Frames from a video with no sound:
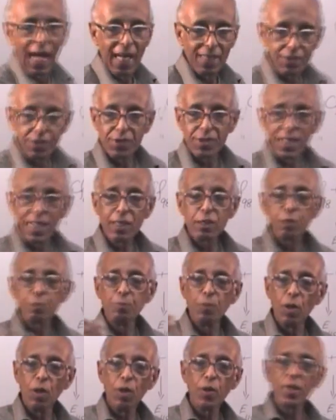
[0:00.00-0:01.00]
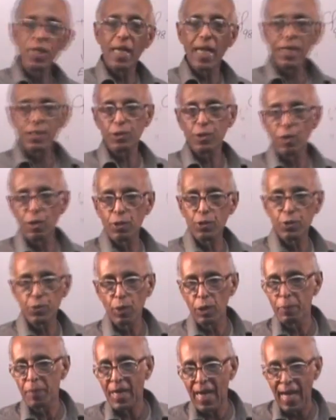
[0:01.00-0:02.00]
and 6 more
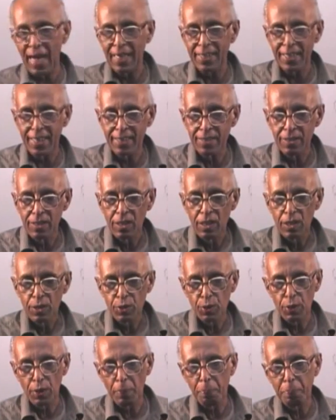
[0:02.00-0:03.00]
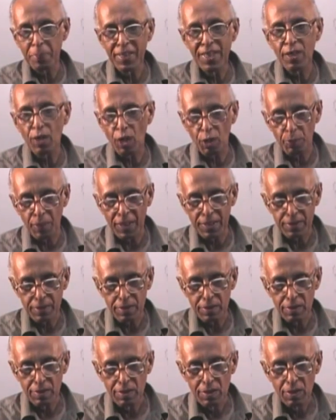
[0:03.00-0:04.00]
electrons will be added to the p
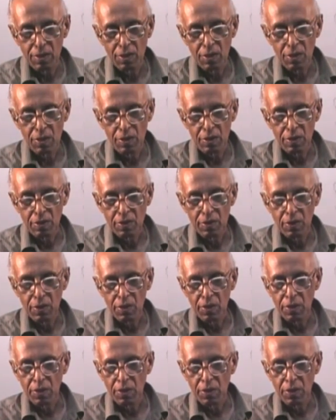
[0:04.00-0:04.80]
orbital.